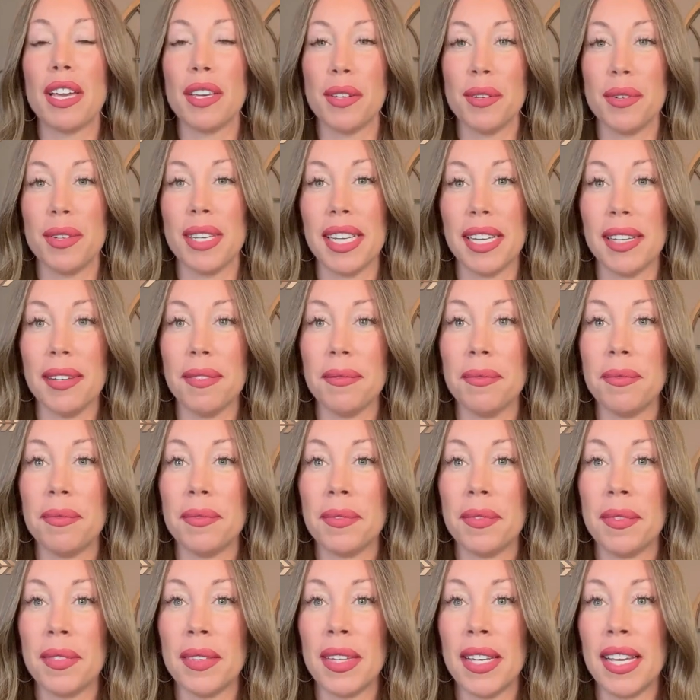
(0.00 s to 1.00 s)
you need.
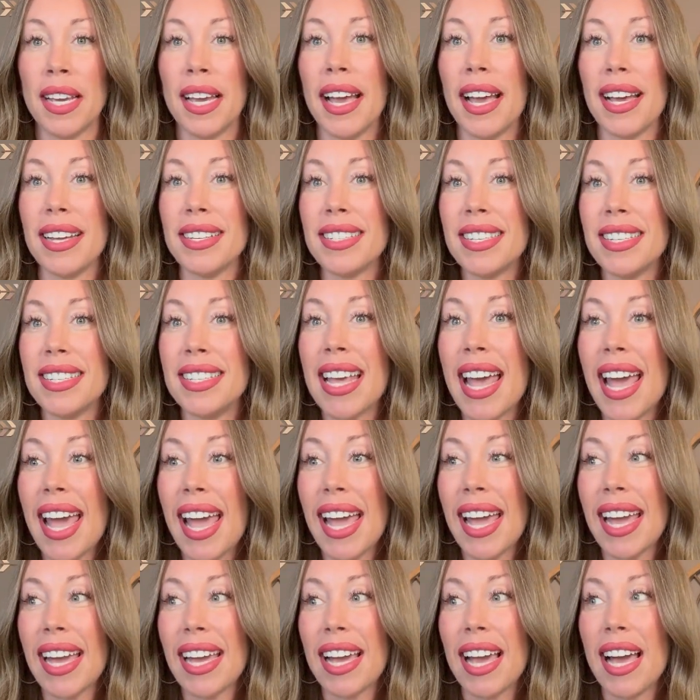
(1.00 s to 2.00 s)
And
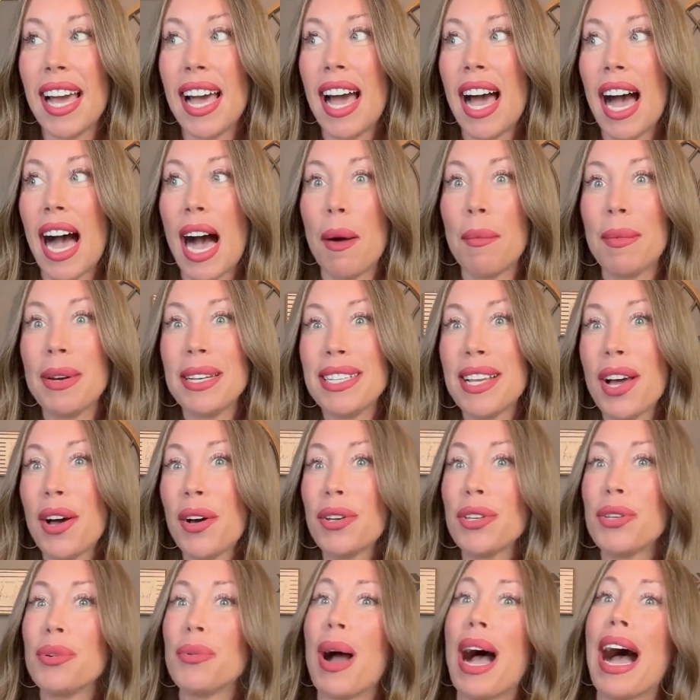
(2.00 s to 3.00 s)
today, I'm going to tell
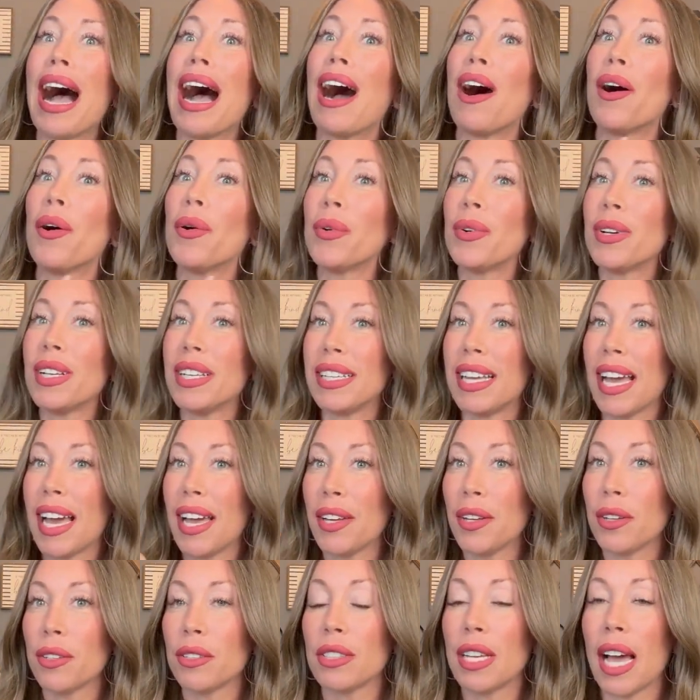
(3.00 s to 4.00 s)
you how to get
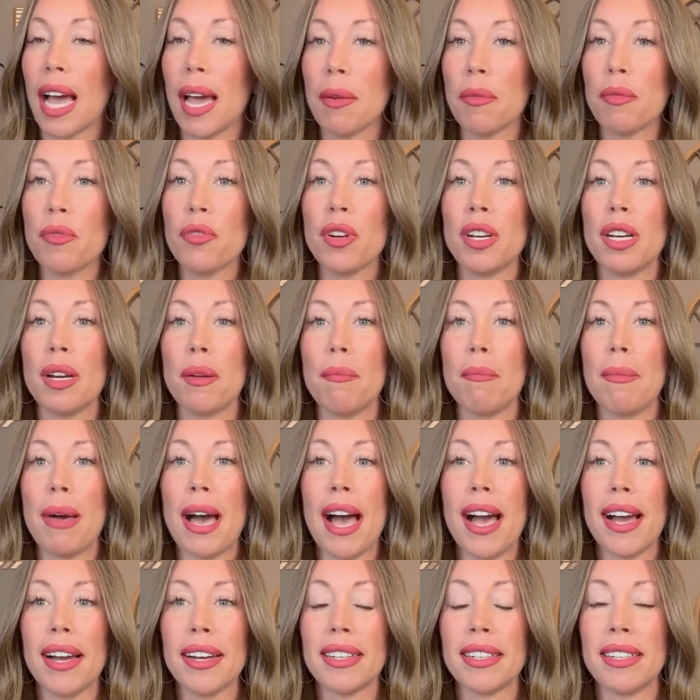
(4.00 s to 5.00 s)
your time freedom
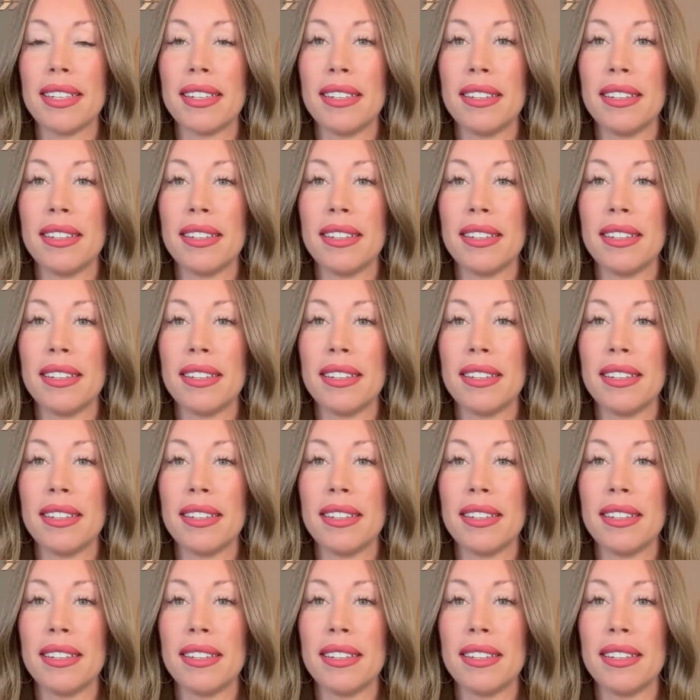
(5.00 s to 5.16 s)
back